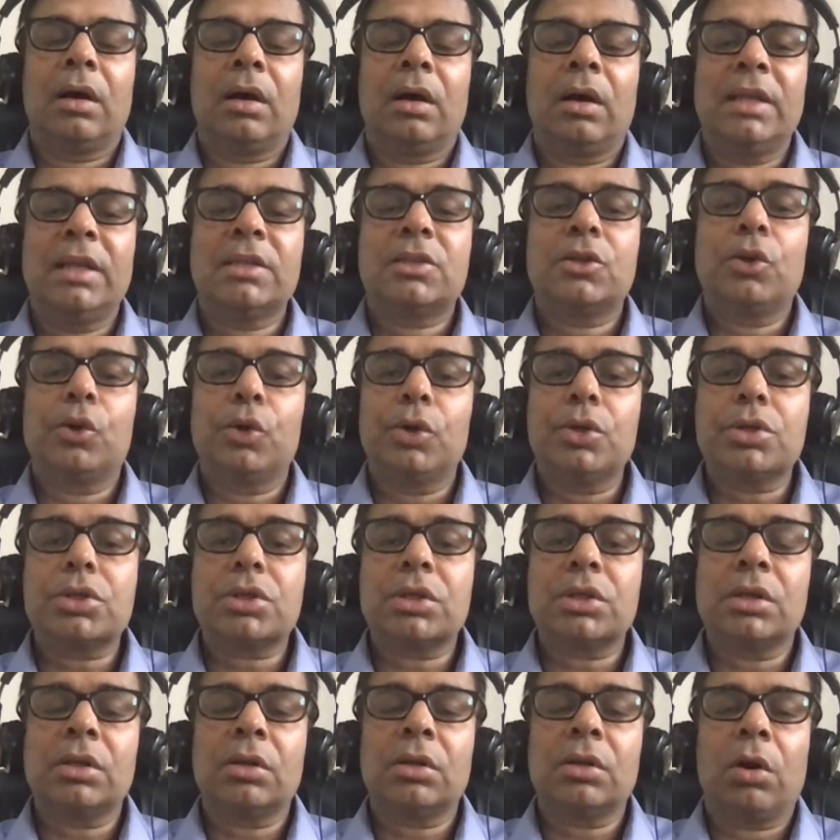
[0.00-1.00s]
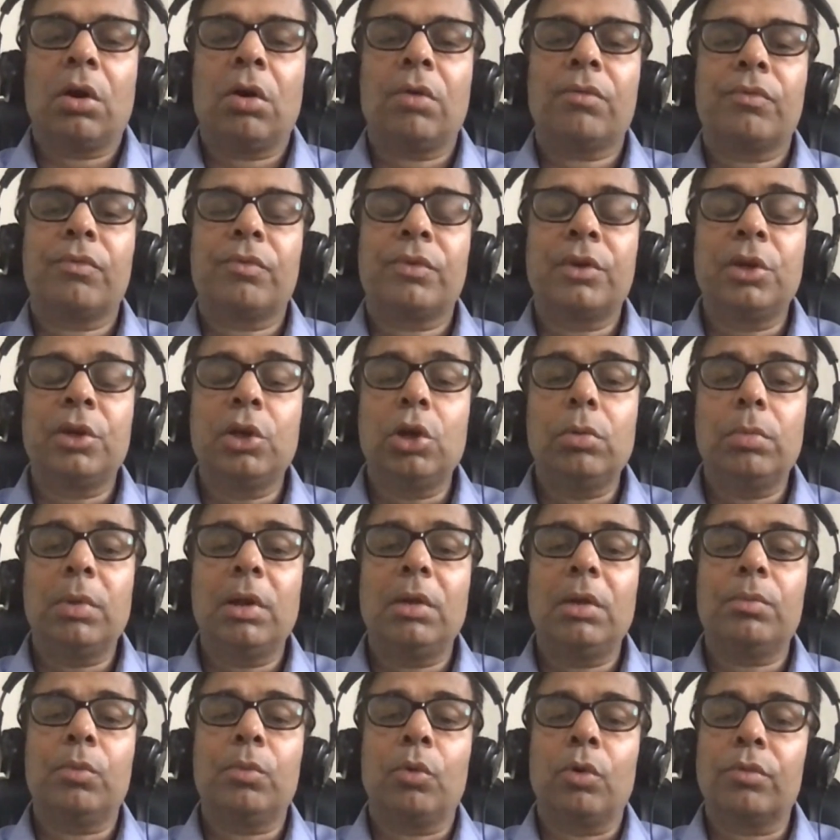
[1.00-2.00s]
institution of
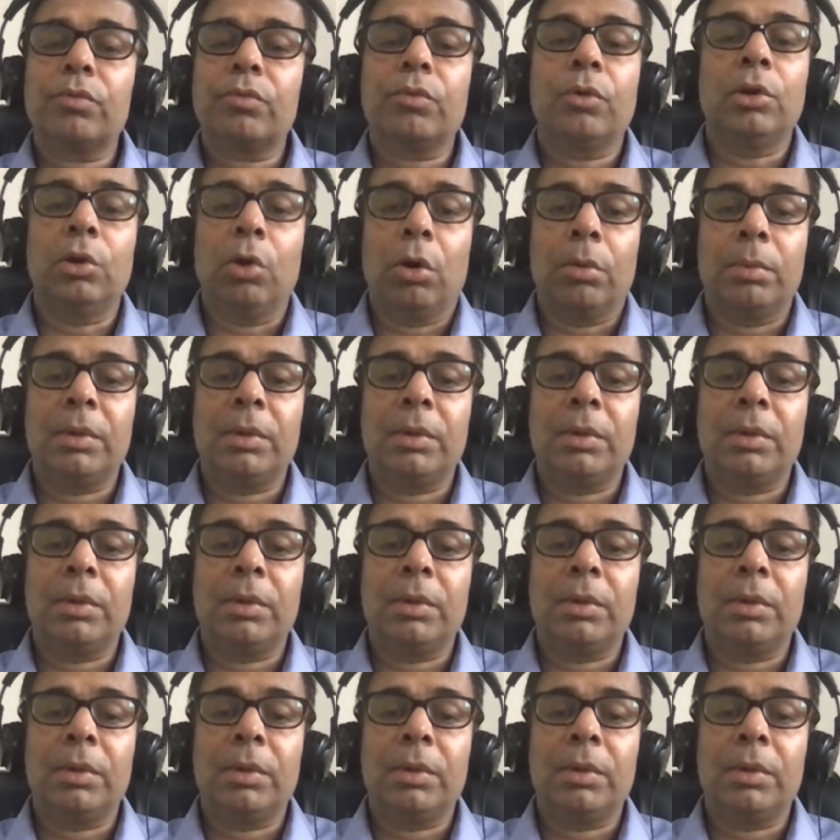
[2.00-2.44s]
renewable portfolio